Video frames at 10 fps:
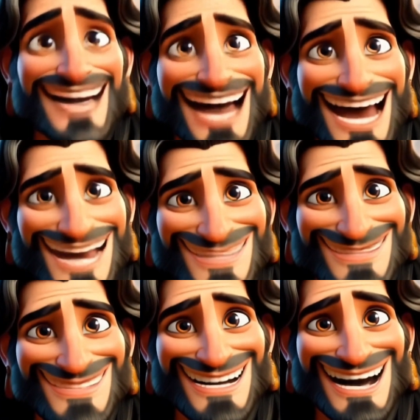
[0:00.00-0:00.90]
can't
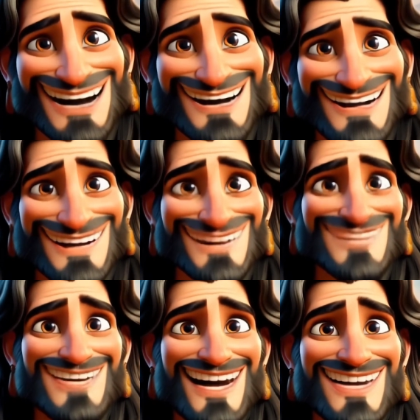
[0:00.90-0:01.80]
tell me the
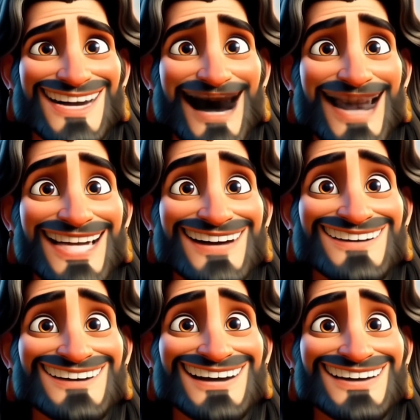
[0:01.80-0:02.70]
answer, you
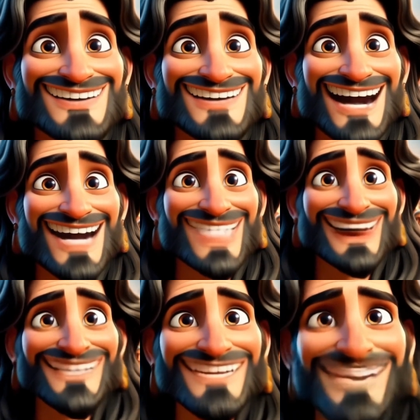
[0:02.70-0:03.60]
must give me
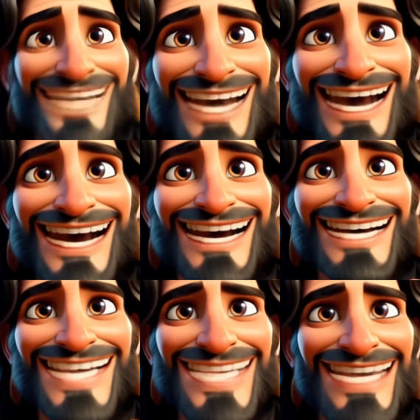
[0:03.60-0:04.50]
30 linen
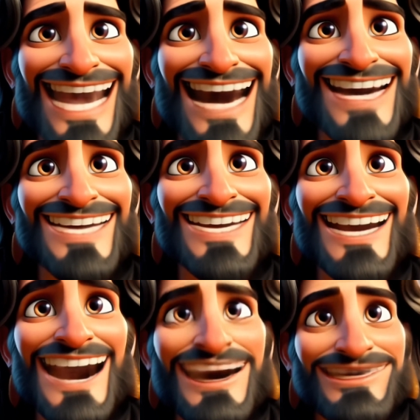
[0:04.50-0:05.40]
garments and
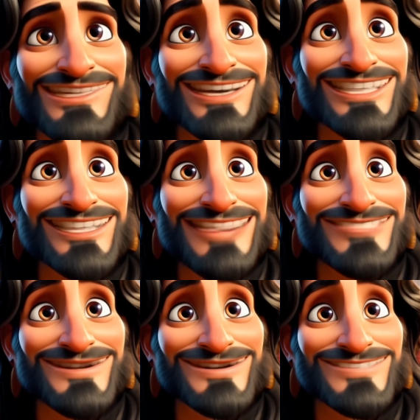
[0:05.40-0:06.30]
30
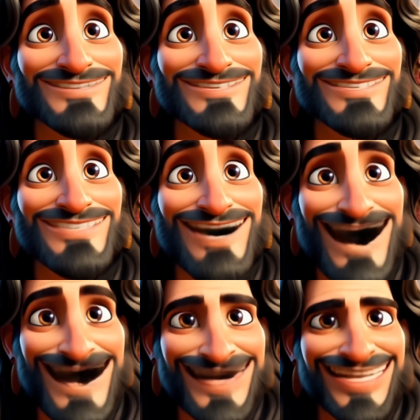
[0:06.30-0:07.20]
sets of clothes."